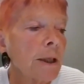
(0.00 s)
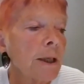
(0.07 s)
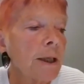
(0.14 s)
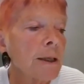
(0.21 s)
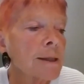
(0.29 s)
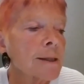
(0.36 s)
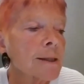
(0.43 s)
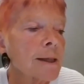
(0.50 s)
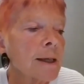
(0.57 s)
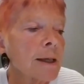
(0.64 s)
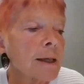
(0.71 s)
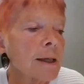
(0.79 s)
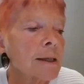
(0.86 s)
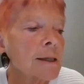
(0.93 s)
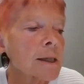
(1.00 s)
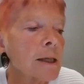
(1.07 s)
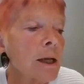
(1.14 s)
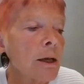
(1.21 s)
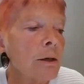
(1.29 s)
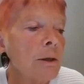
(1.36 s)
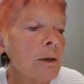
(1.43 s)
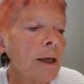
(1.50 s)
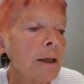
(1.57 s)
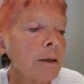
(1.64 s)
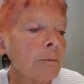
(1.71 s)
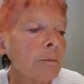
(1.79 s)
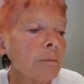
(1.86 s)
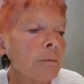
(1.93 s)
He is sinking slowly
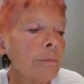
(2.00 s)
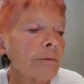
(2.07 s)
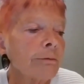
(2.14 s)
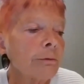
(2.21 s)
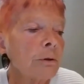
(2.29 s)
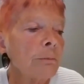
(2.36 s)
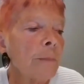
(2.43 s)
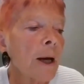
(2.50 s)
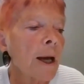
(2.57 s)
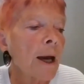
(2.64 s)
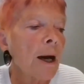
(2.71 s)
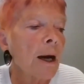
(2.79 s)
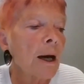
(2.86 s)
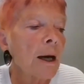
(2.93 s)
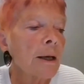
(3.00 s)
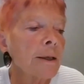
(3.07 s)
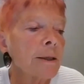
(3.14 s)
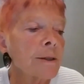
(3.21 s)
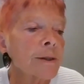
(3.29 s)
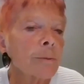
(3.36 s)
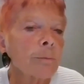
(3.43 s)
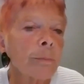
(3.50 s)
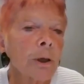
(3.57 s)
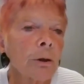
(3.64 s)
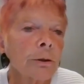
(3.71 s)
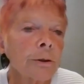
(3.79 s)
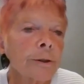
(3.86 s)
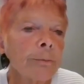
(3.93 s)
before my eyes,
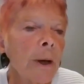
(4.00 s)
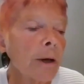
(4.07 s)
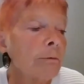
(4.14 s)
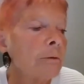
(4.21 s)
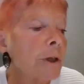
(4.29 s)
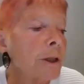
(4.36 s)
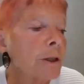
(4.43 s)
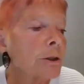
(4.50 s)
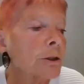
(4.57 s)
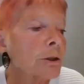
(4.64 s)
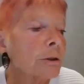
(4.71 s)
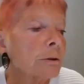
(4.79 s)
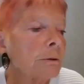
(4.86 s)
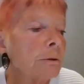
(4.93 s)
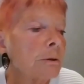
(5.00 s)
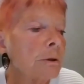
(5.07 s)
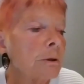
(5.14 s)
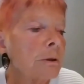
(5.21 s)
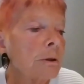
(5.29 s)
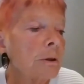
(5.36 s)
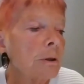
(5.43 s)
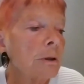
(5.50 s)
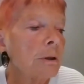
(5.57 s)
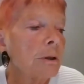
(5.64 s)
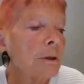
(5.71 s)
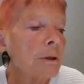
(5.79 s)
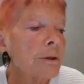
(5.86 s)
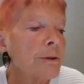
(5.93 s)
beyond my reach.
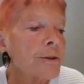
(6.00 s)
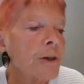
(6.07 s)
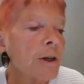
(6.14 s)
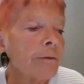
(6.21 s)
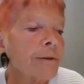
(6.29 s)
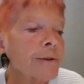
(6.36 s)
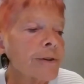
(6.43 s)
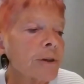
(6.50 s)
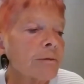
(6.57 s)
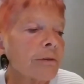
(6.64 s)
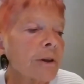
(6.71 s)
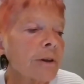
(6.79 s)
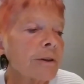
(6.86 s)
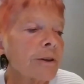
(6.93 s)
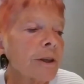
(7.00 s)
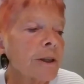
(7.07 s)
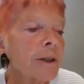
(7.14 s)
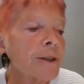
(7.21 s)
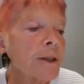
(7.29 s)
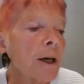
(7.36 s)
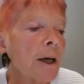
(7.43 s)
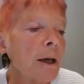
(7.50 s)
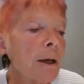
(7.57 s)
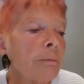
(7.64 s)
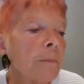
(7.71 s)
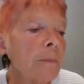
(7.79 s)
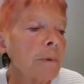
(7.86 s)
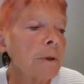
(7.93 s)
Surfacing for the third
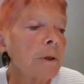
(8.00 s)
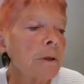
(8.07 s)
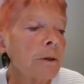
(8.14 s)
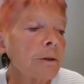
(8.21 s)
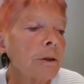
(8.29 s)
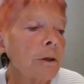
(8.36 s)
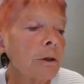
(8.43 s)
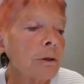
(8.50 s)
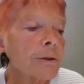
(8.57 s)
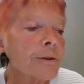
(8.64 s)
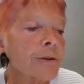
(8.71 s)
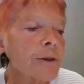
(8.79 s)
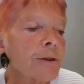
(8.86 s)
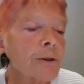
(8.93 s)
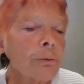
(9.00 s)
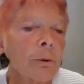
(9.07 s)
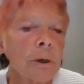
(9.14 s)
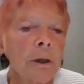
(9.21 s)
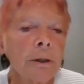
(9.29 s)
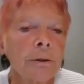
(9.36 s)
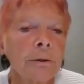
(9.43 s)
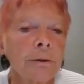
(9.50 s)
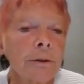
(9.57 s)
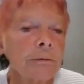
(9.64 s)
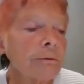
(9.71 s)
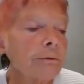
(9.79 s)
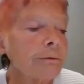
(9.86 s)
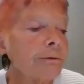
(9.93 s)
time, the loss he swallowed
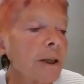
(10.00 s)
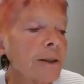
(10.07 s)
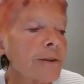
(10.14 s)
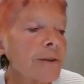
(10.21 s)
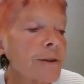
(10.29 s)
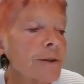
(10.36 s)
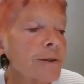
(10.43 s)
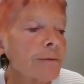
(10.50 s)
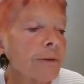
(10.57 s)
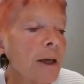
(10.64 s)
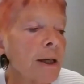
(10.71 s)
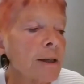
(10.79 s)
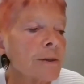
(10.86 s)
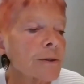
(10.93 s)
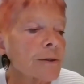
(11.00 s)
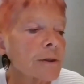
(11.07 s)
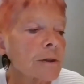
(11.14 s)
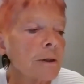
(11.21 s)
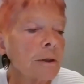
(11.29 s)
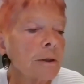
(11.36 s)
floods his face.